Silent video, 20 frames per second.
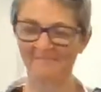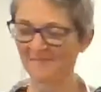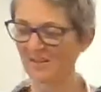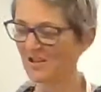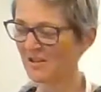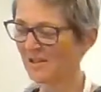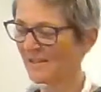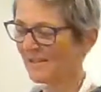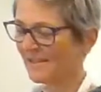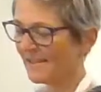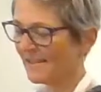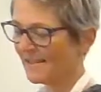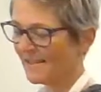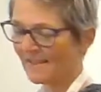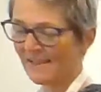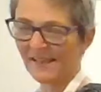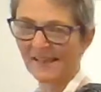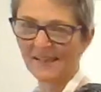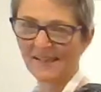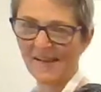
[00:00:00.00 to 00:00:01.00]
She's
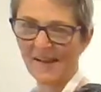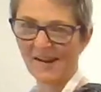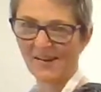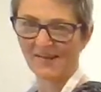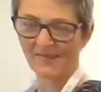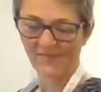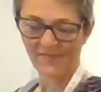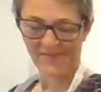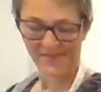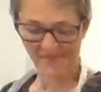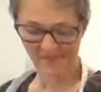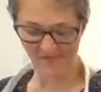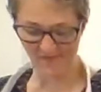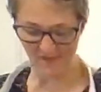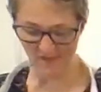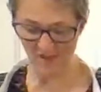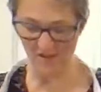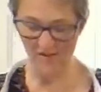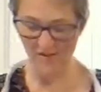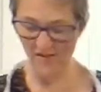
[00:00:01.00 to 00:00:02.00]
16 now,
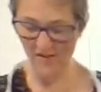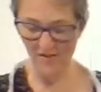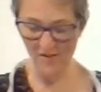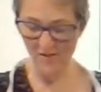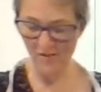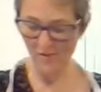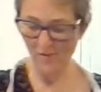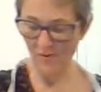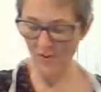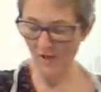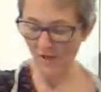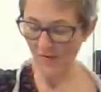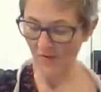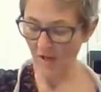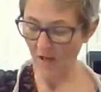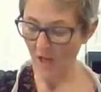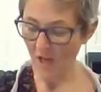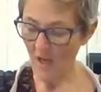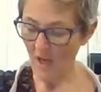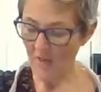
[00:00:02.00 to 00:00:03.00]
and she's still so cute.
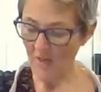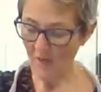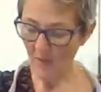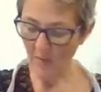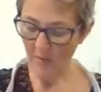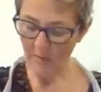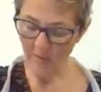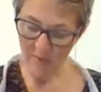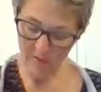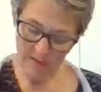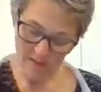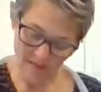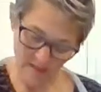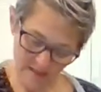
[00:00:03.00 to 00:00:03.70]
So we put